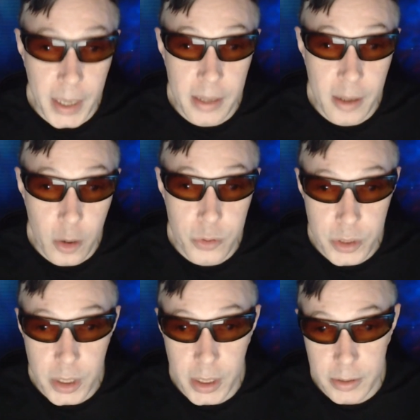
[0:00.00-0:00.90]
in those
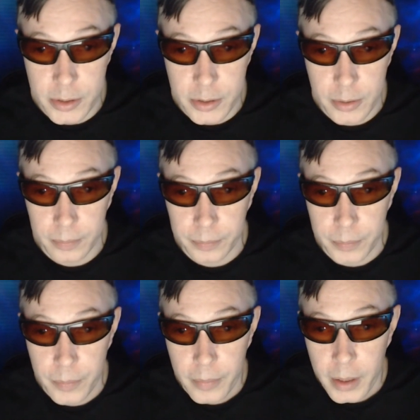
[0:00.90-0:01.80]
scenes.
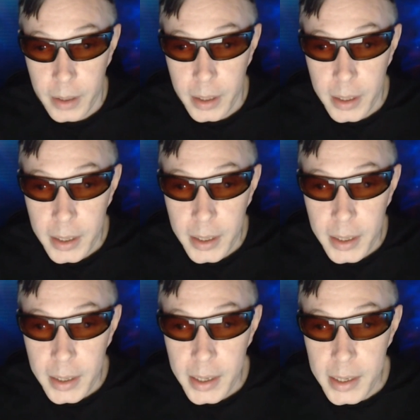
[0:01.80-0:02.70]

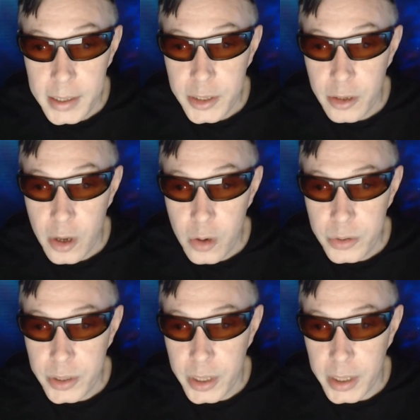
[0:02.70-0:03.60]
It is in
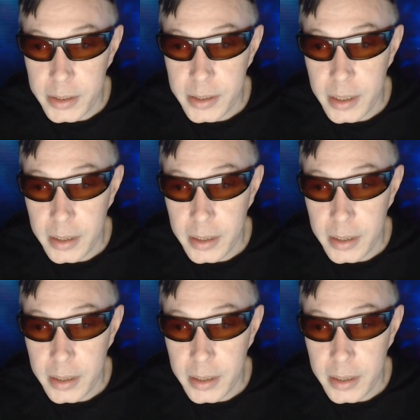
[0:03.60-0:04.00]
those scenes that